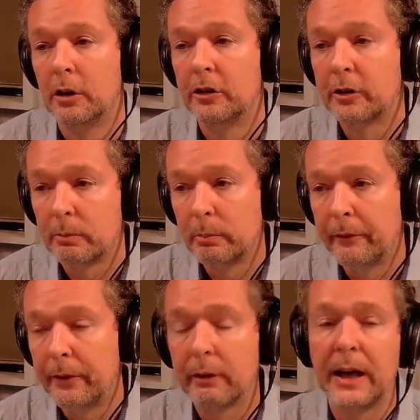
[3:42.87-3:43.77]

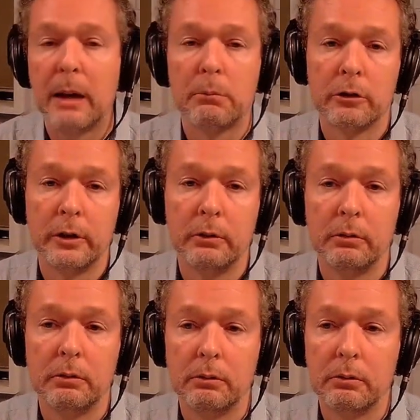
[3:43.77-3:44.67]
some very aberrant
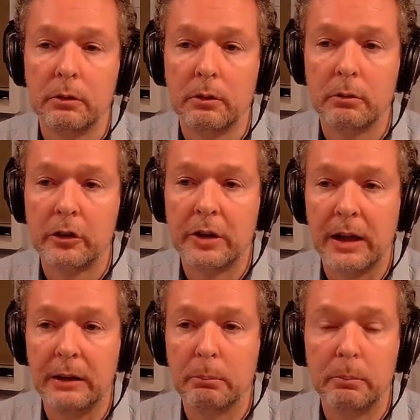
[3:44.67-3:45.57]

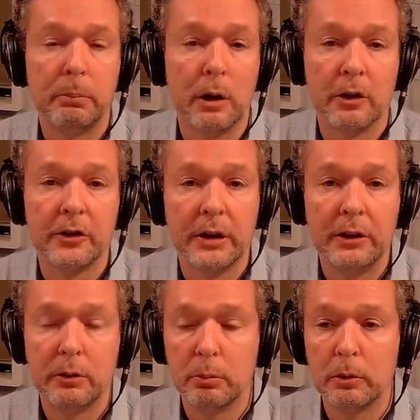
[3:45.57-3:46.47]
state
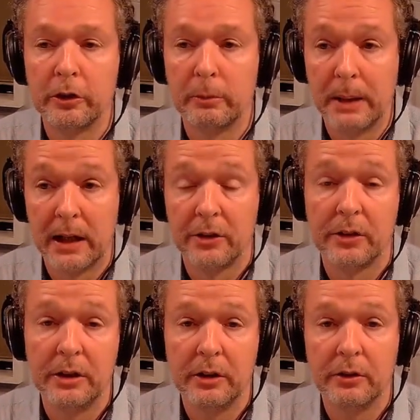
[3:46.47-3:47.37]
policy towards the
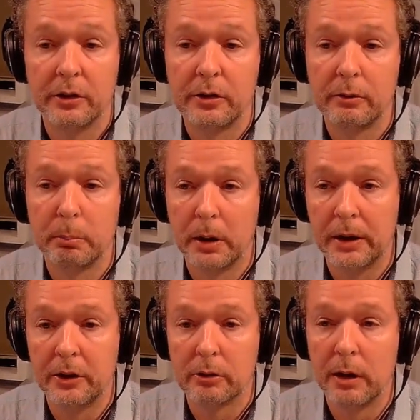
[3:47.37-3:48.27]
Palestinians
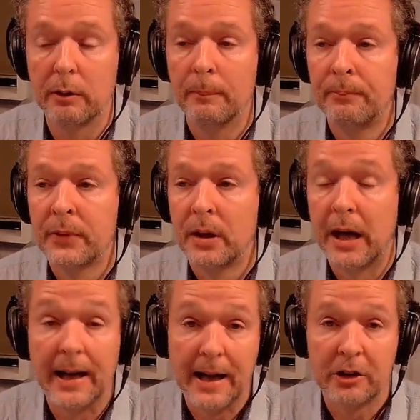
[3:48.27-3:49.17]
by Israel
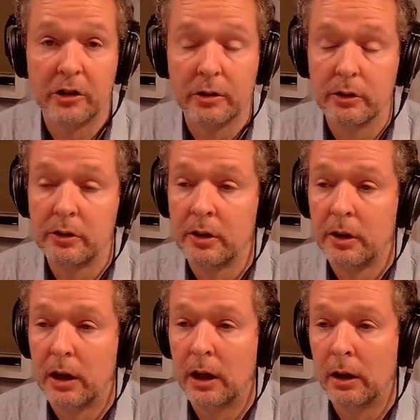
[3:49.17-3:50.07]
and actions.
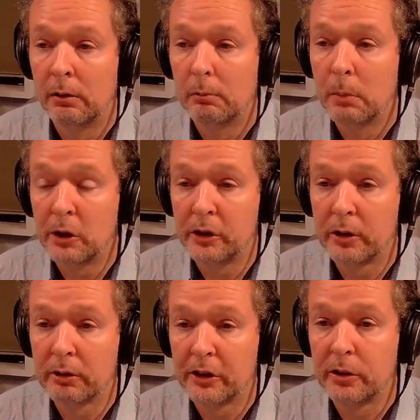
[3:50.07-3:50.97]
Most
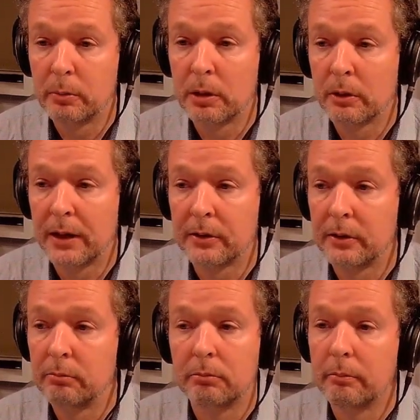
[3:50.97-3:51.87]
of the rest of the world
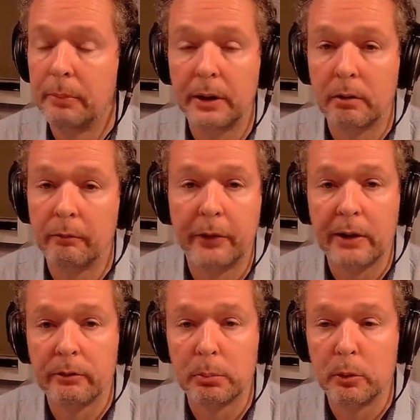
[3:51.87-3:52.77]
hasn't been
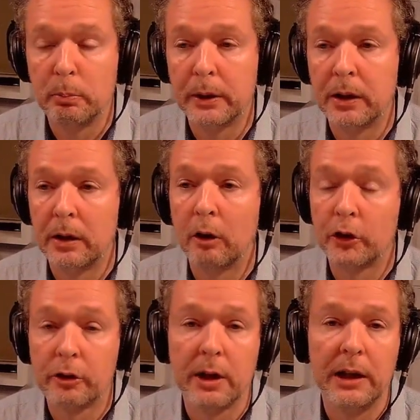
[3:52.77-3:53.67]
favourable, but
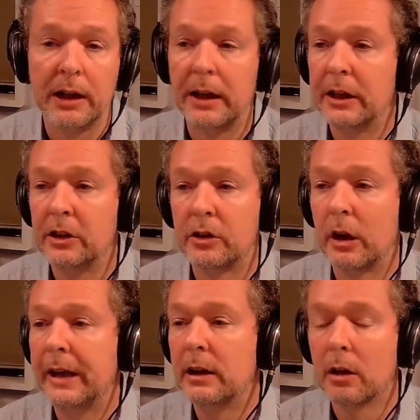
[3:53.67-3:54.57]
Australia is
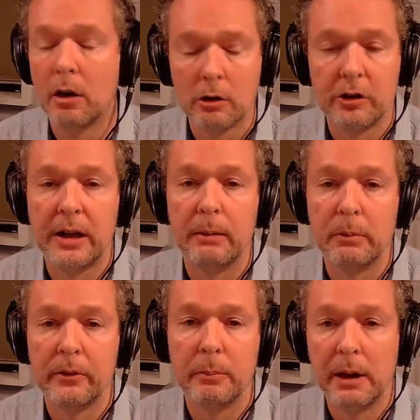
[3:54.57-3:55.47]
in lockstep
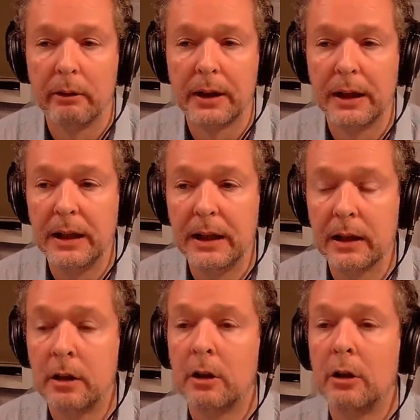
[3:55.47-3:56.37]
with America
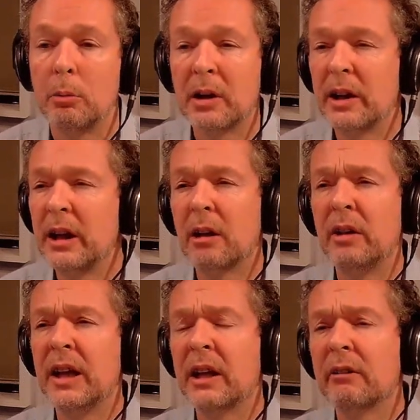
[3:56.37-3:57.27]
here. One of the
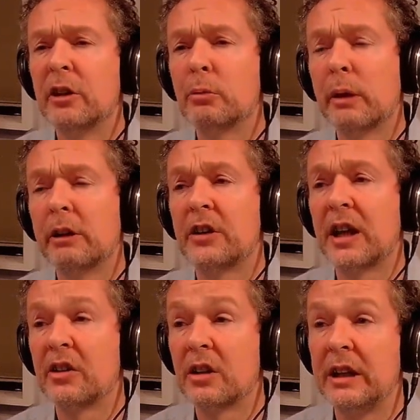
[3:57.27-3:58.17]
only areas where it's
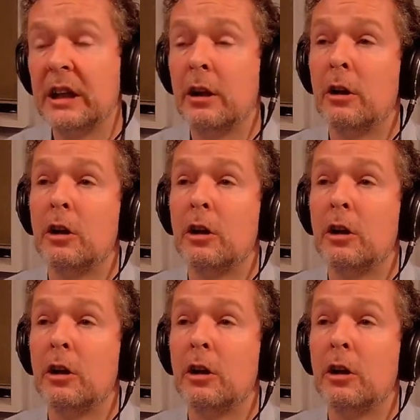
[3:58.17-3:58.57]
actually